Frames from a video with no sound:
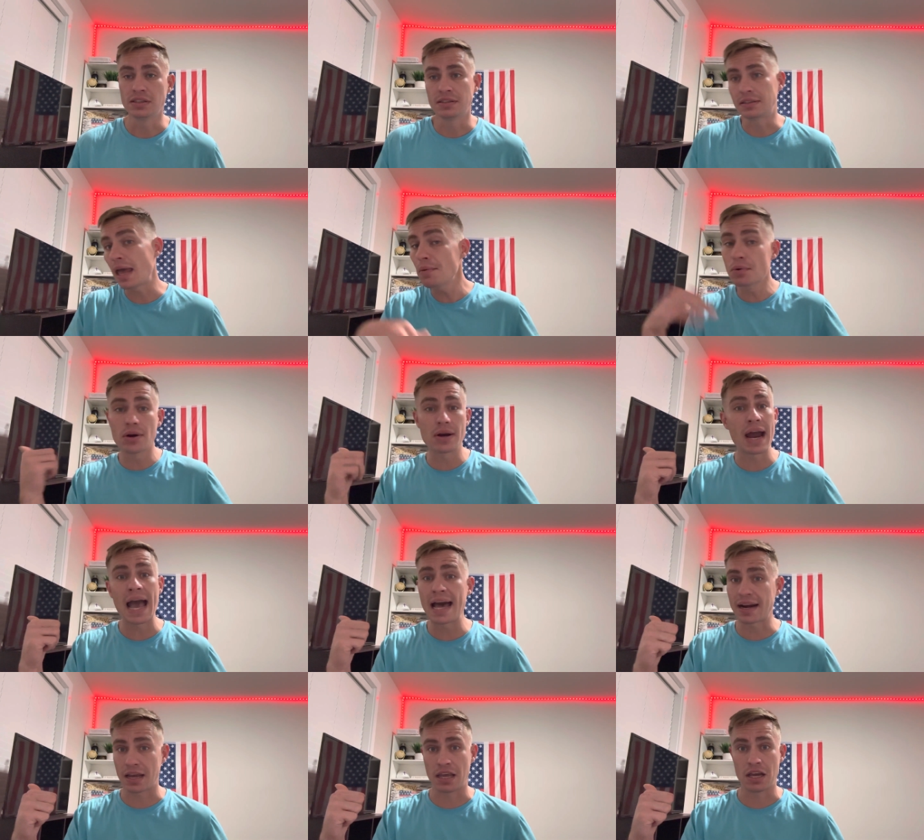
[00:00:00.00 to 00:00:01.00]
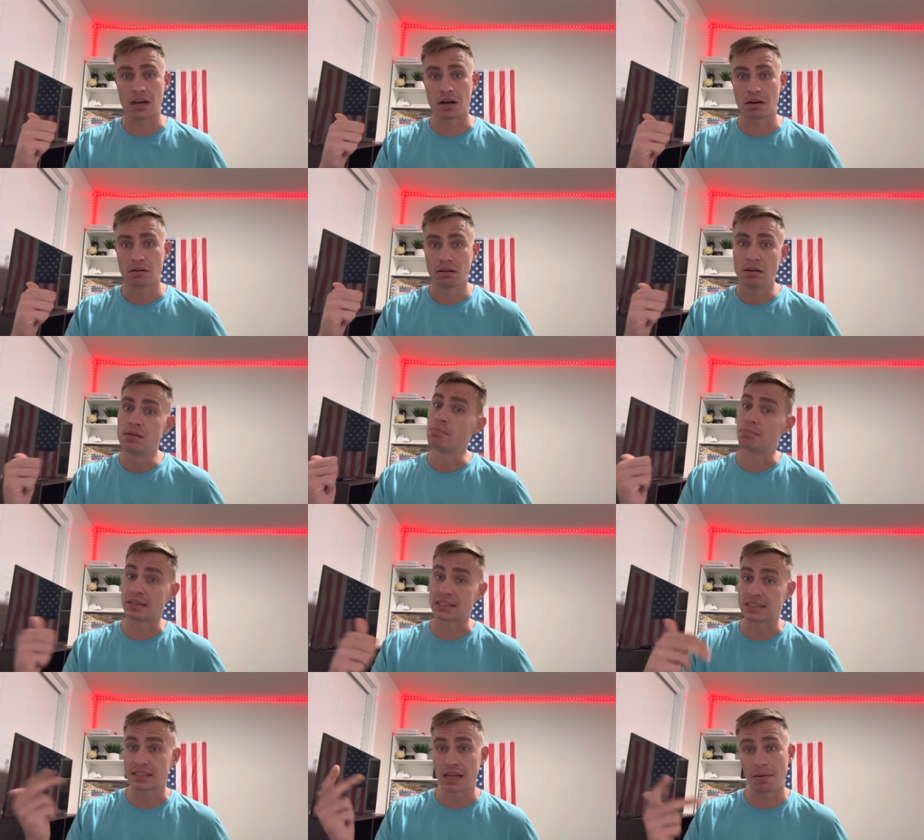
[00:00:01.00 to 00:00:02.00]
they were out of here,
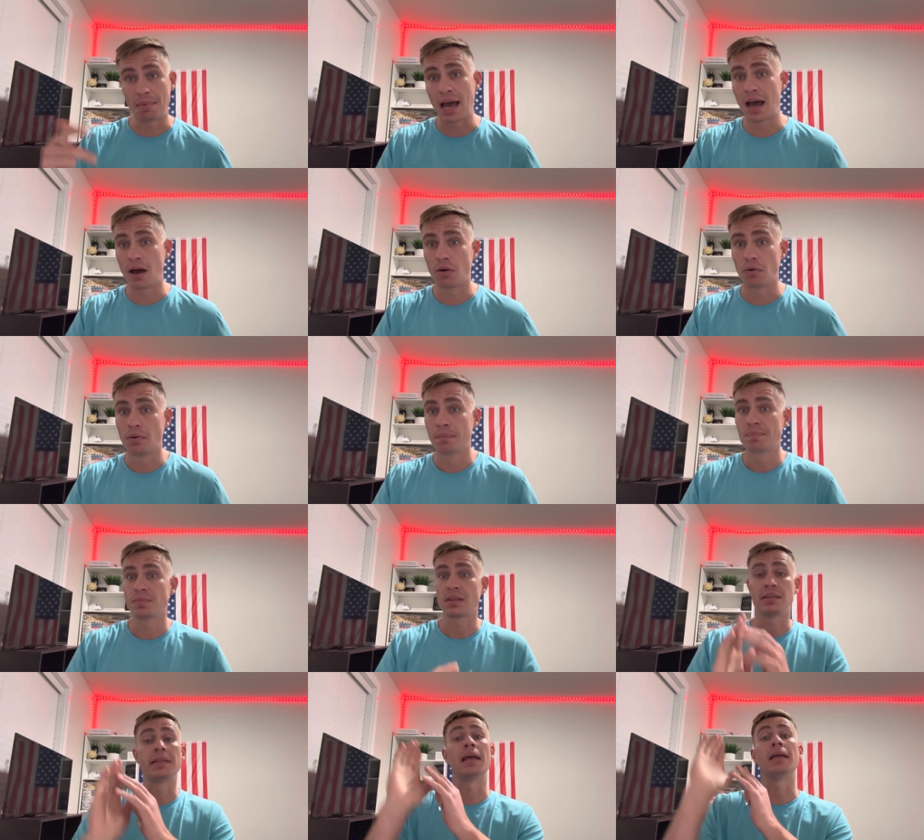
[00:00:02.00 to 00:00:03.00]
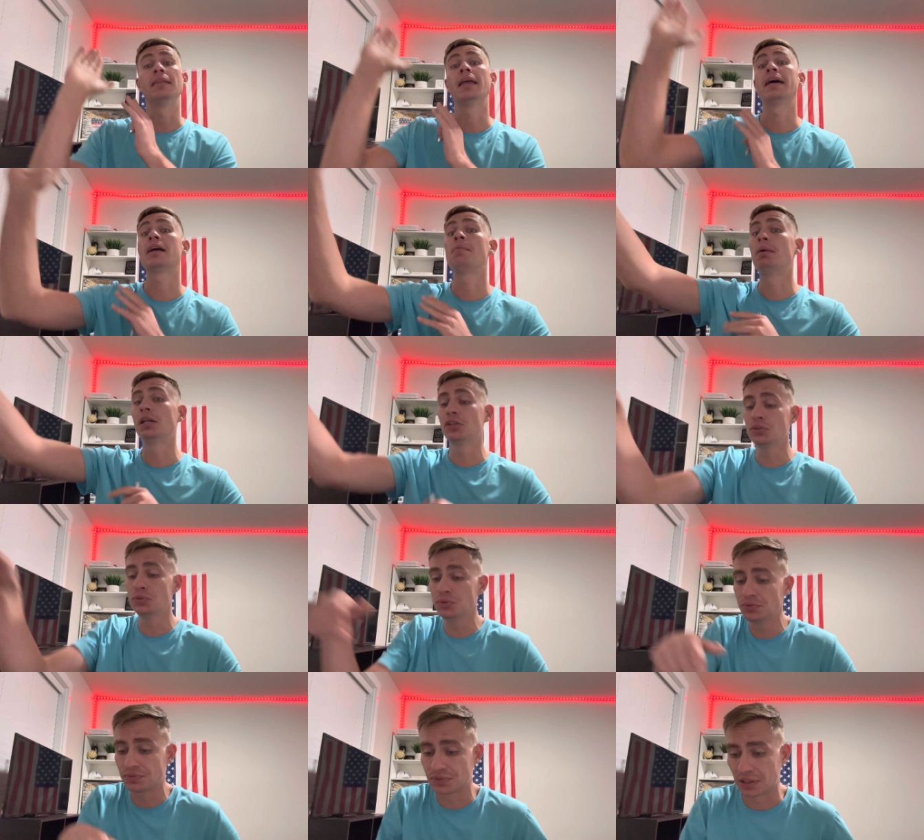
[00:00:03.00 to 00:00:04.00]
but somehow they let a
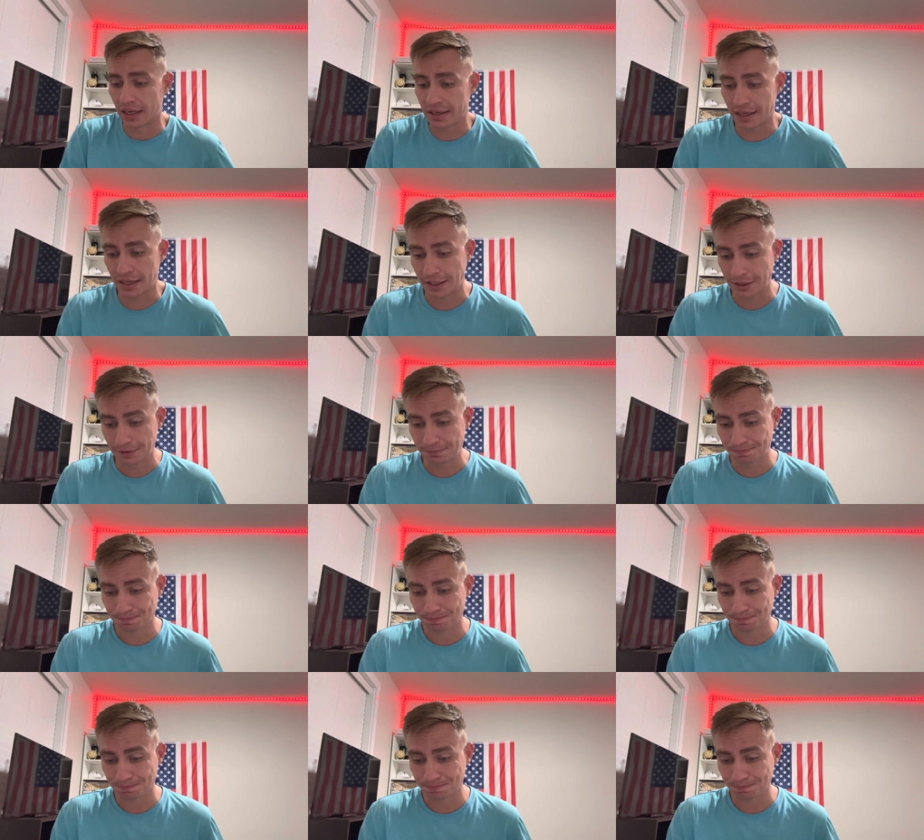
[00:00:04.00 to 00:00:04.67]
balloon fly in.